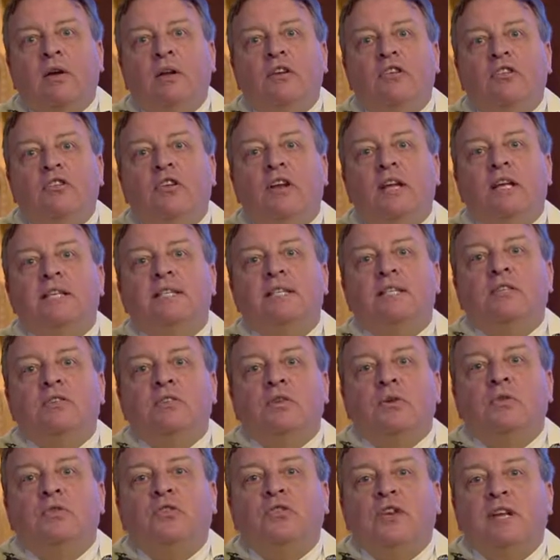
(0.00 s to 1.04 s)
Jesus,
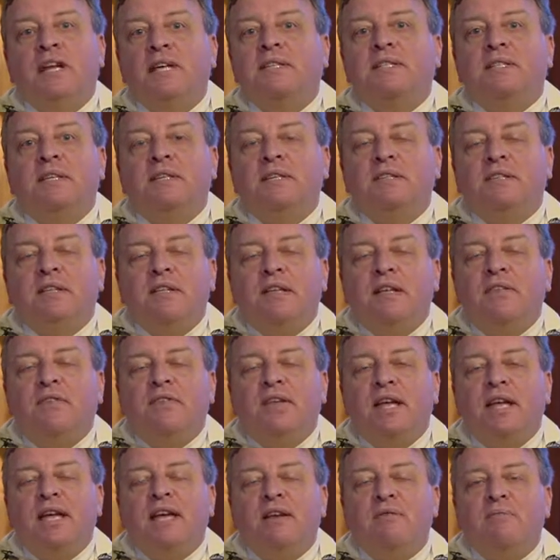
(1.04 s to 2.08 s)
oh Jesus
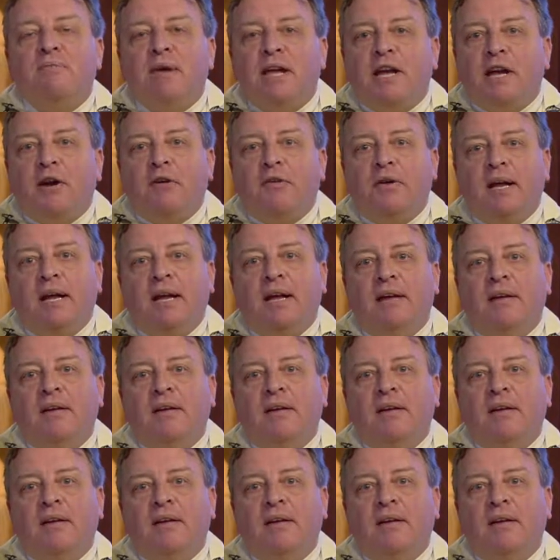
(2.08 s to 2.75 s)
living in Mary,